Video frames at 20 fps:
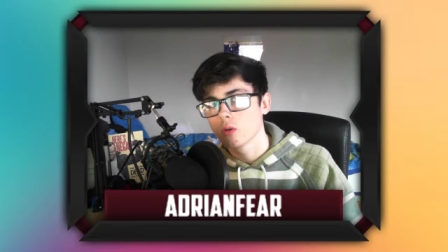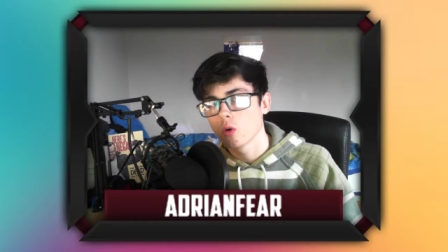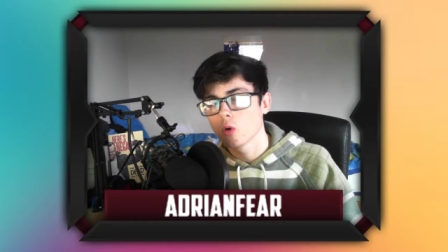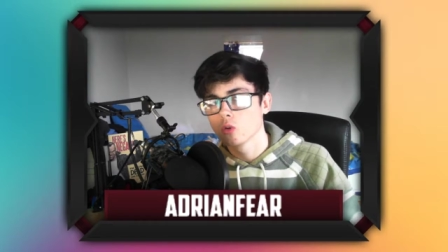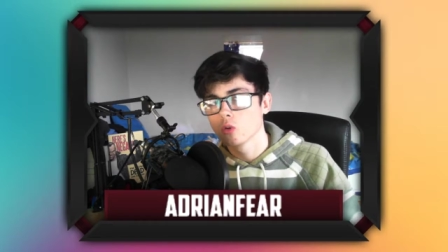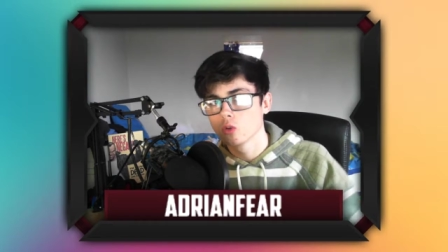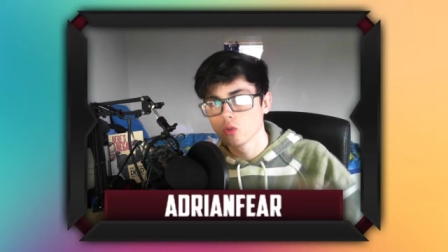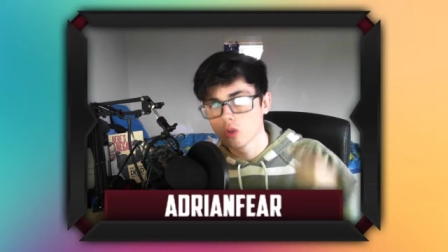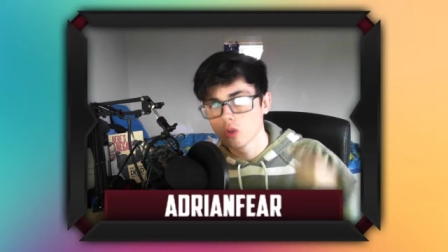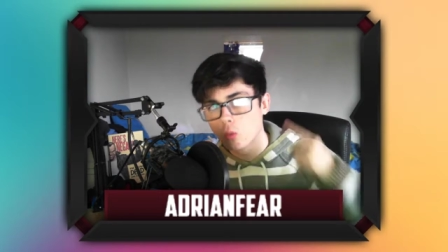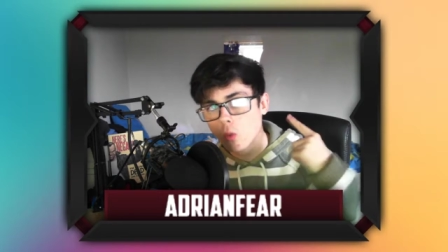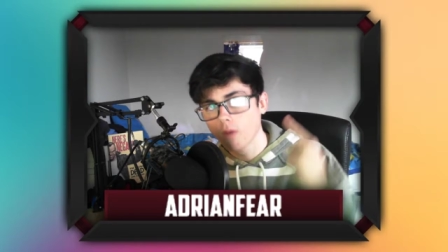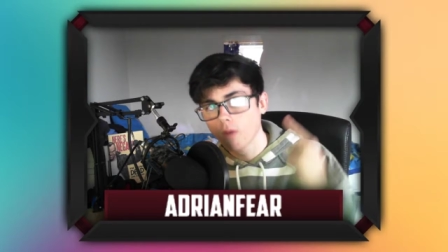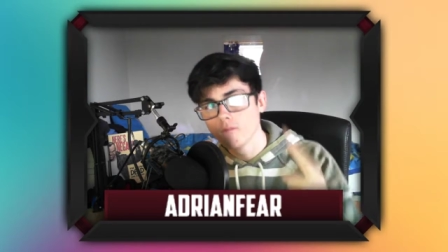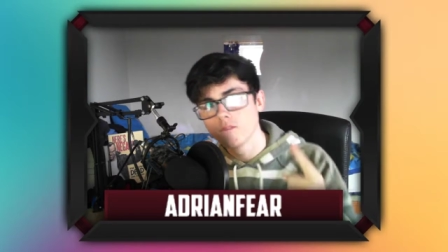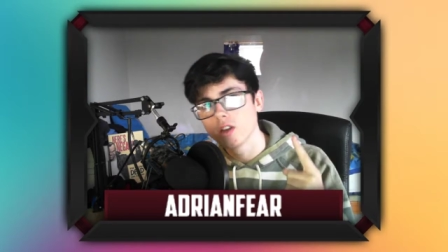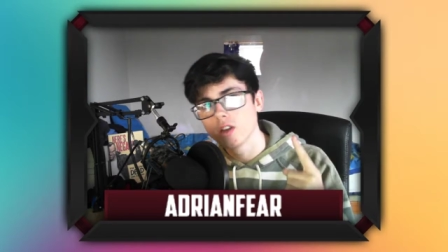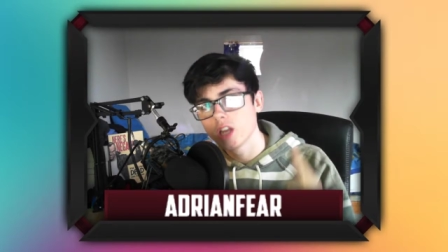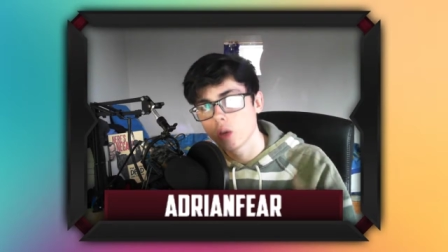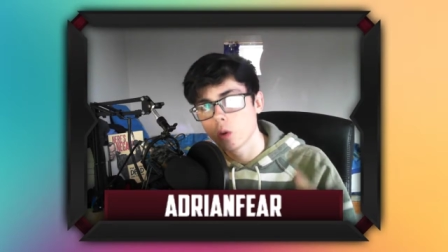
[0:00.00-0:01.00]
on only
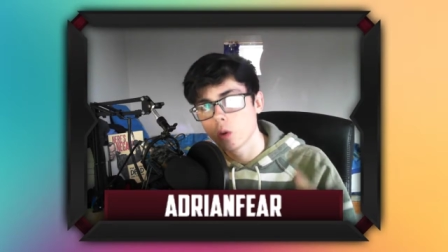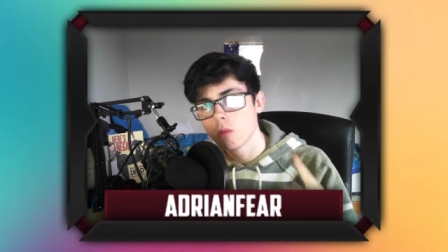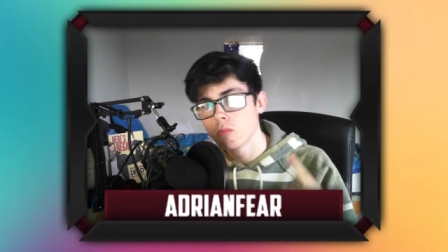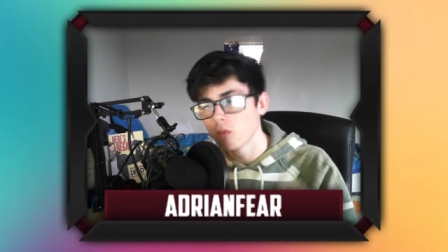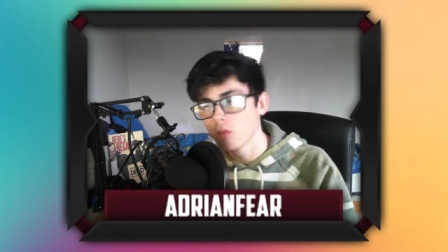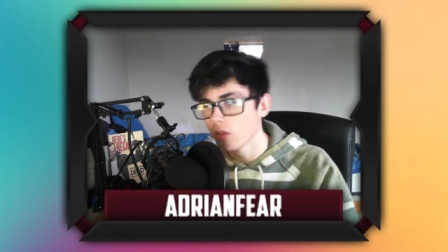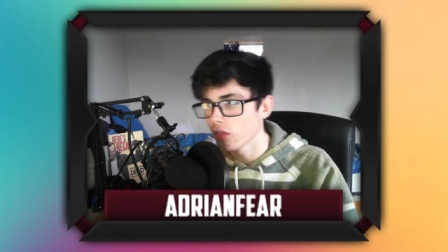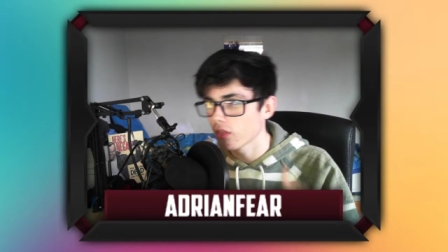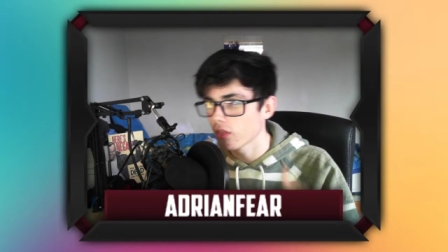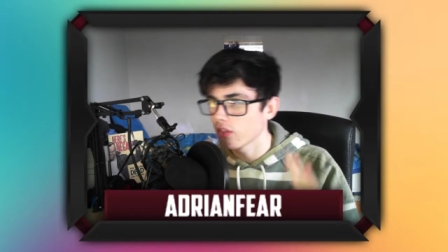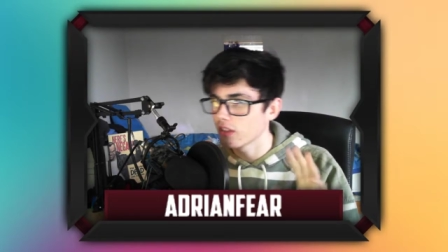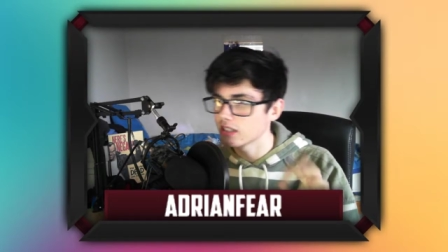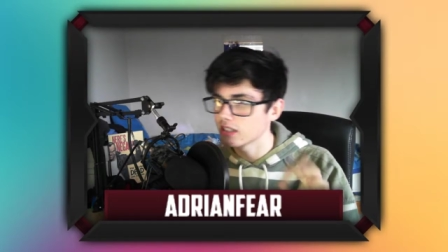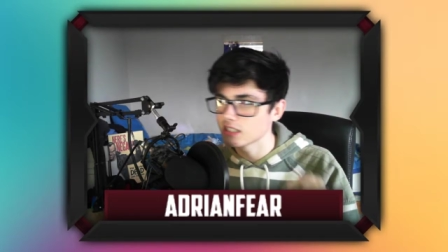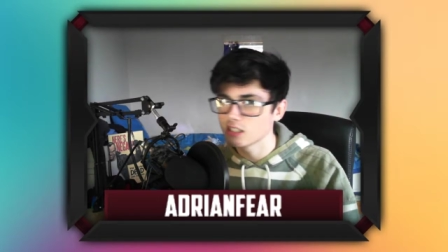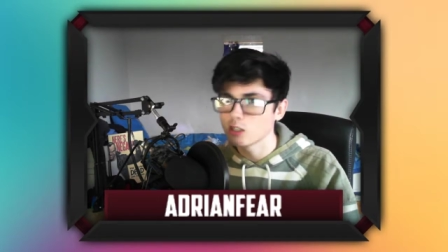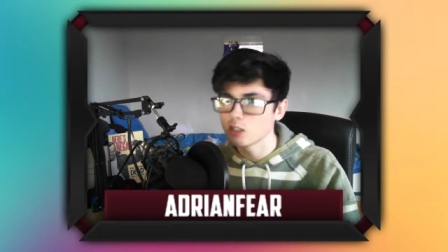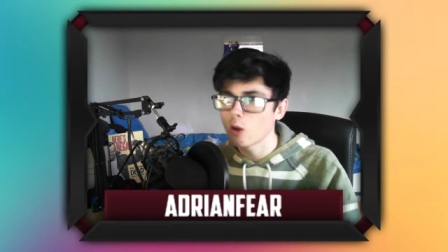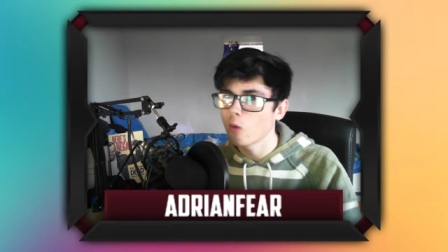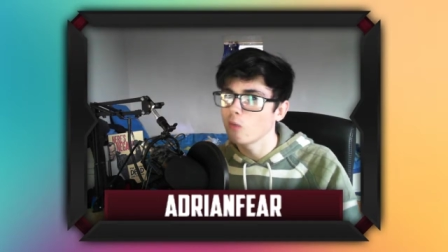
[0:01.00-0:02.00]
one video a month,
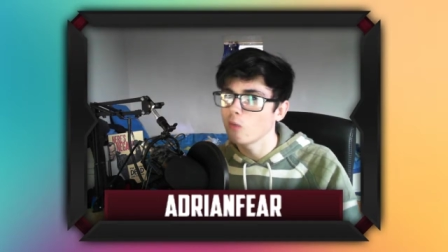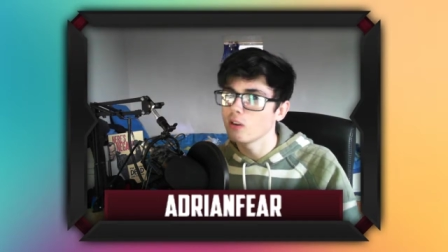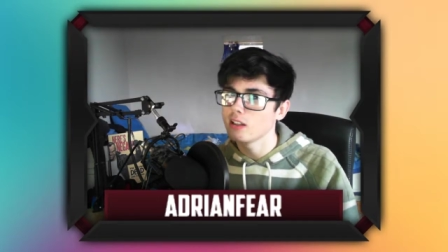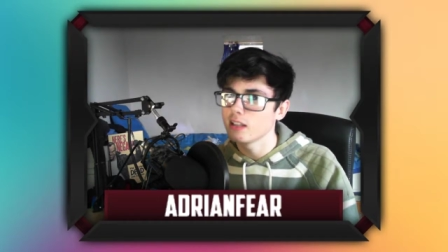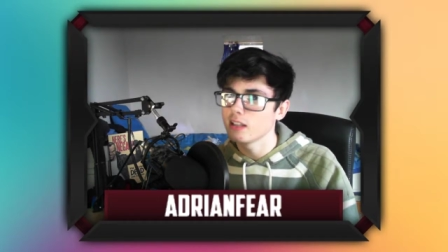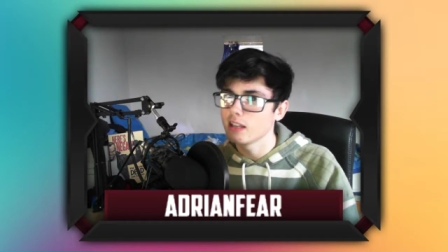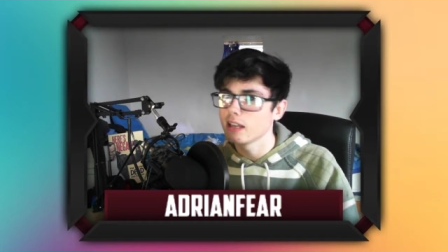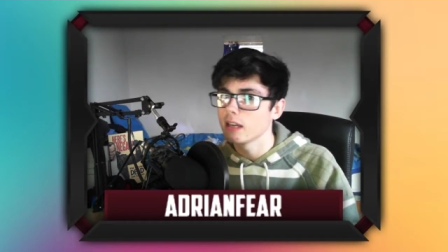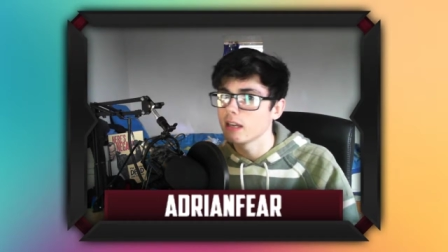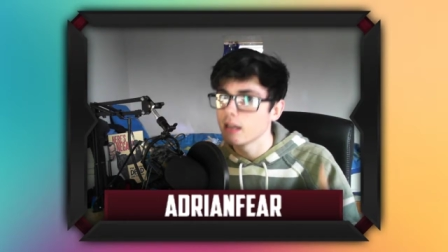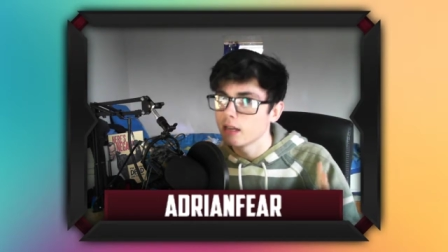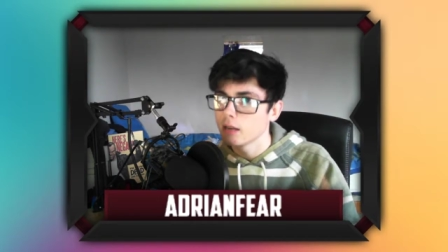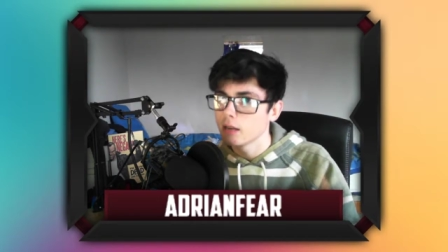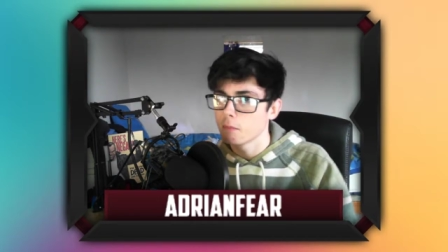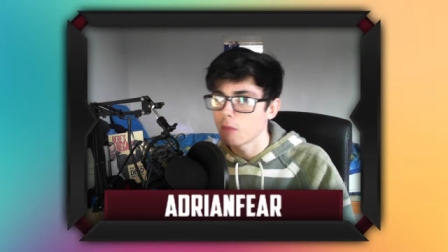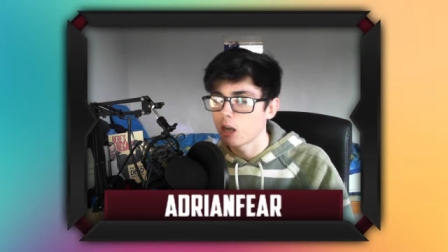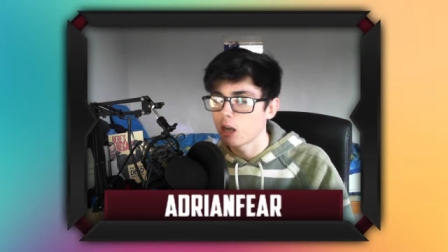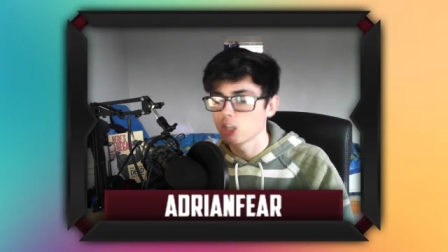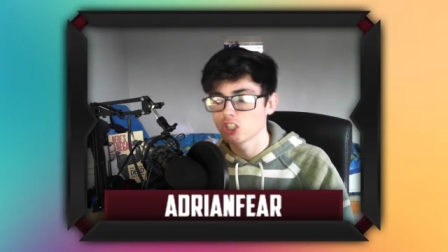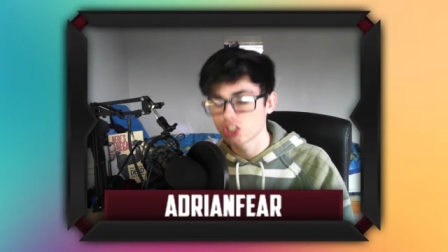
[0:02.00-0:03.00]
that's not really
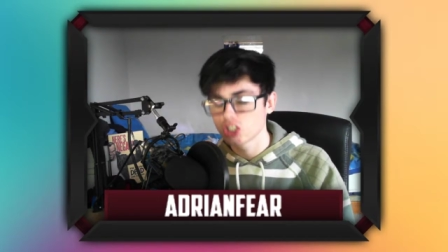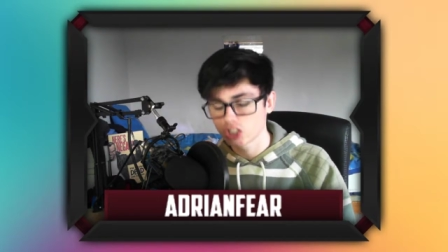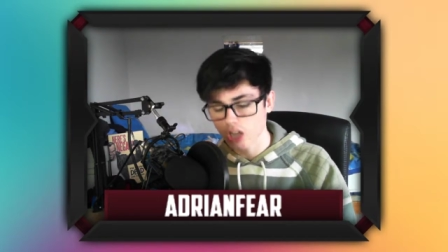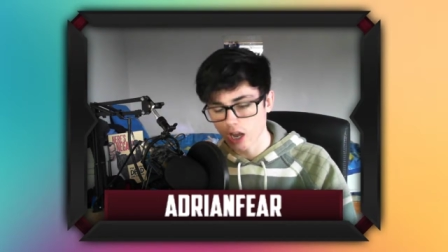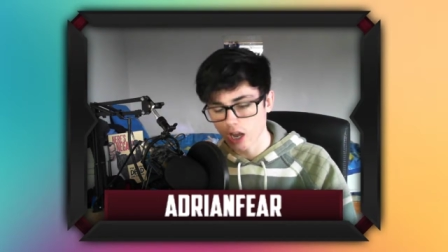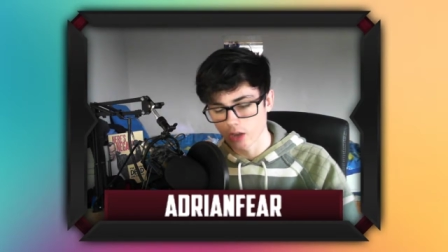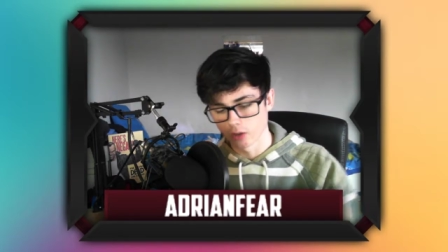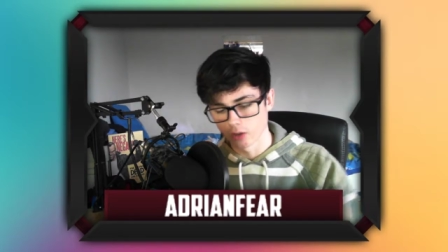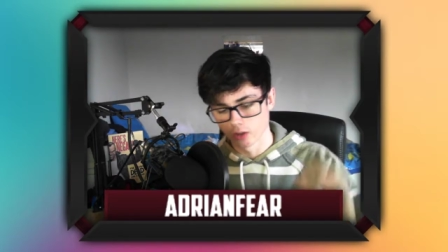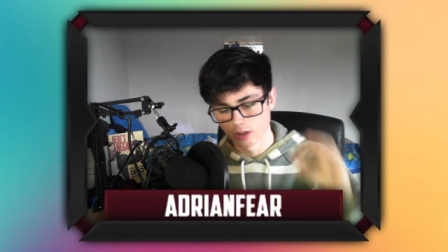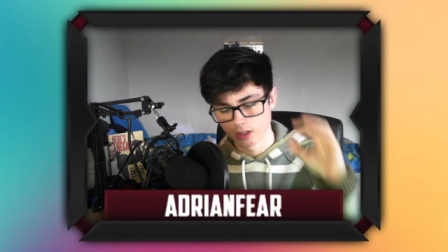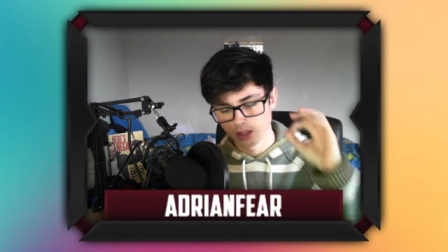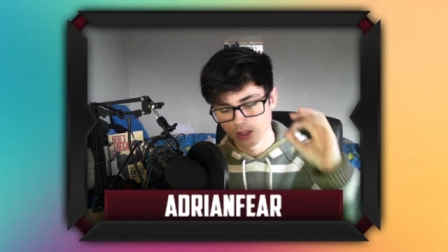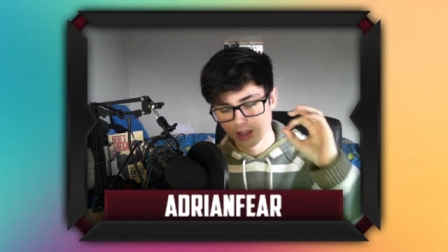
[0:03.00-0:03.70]
my style.